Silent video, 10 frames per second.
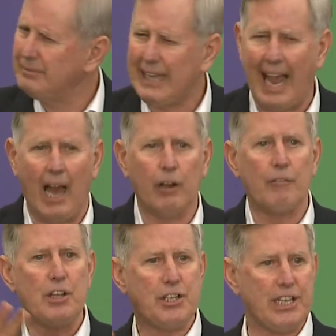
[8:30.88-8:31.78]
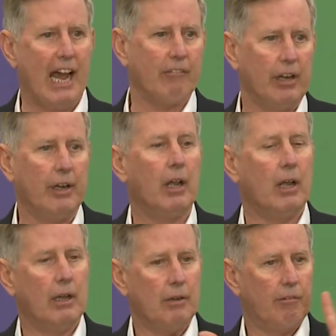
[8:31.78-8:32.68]
Out of the 7,
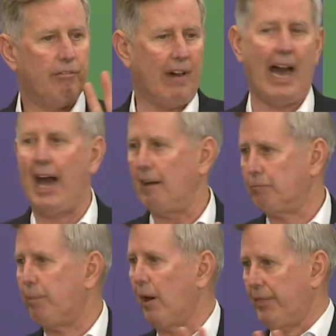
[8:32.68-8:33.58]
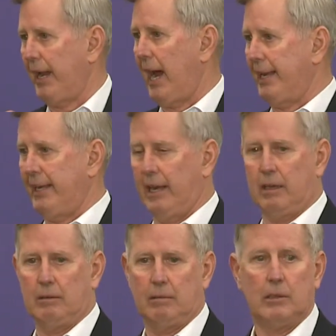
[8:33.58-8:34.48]
5 bought the idea.
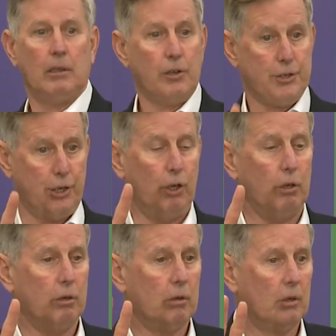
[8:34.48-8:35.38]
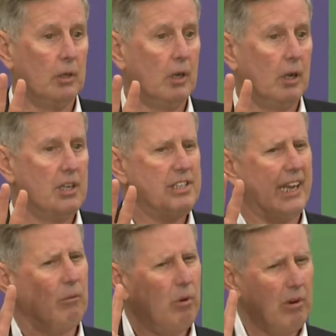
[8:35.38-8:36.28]
2
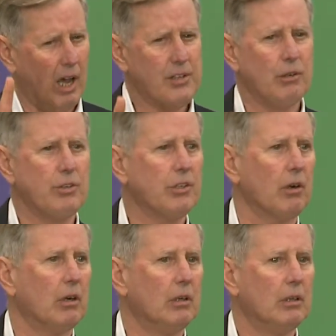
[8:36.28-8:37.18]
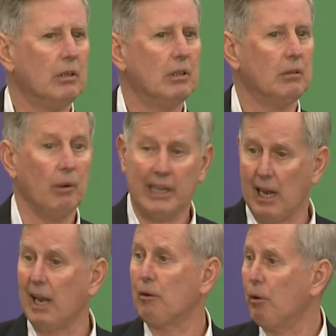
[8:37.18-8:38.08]
said, we're not so sure. We
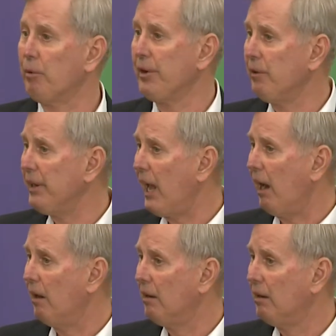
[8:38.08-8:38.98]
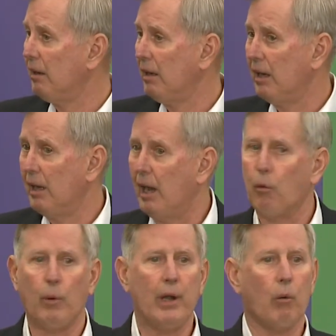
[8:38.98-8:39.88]
kind of like what we're doing now.
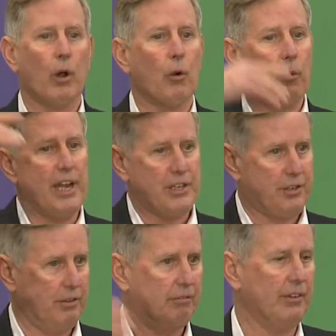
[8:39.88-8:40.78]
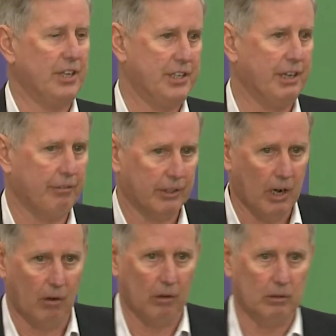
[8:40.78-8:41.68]
We don't want to reach for this different
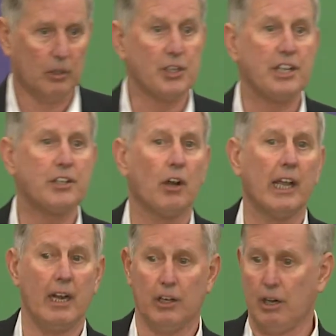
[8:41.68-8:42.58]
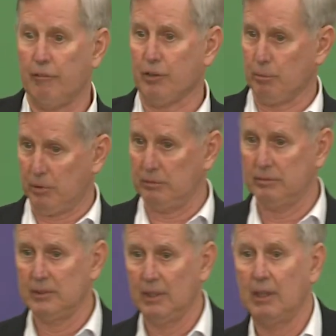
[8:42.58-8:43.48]
goal because it's going to get uncomfortable.
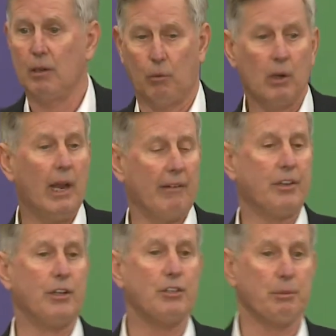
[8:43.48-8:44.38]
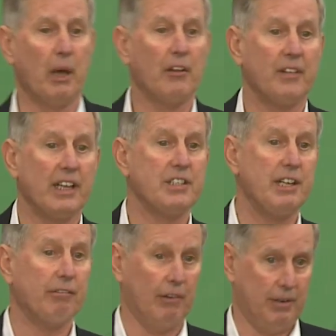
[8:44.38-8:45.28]
We're going to have to do some other things
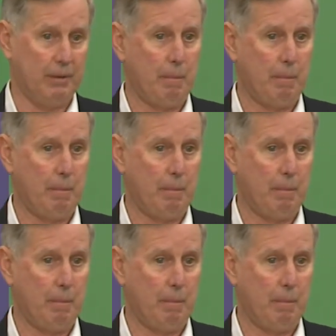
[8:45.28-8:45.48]
different.